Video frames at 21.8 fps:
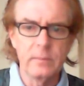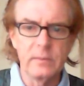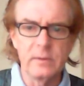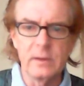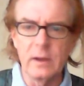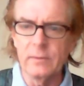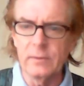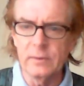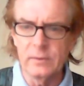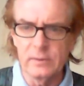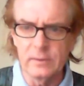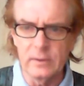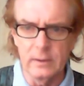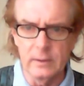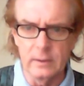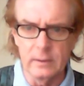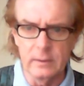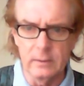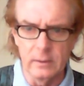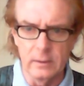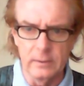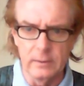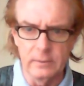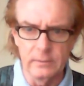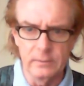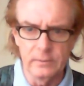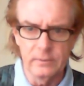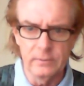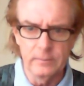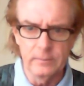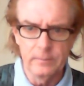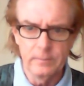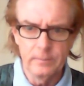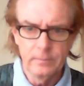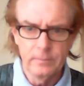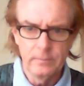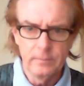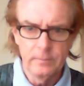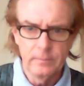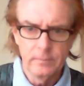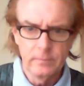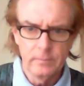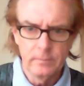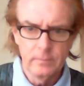Devastating lines.
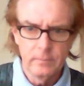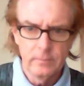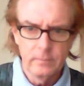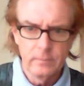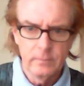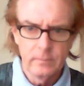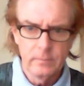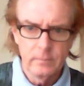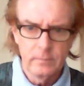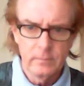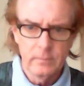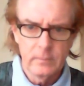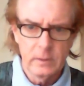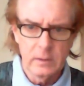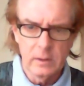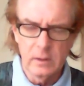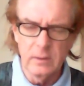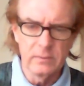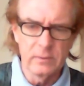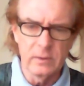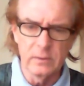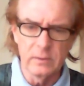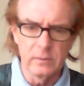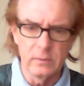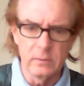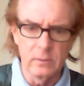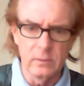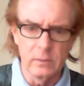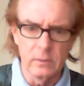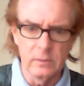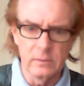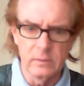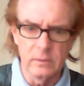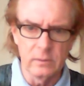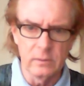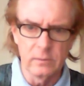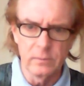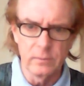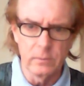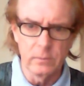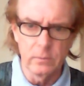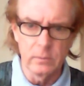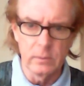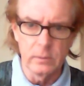Love doesn't do these things
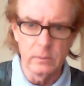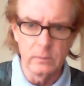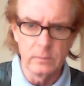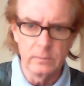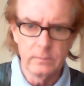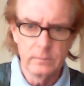for real.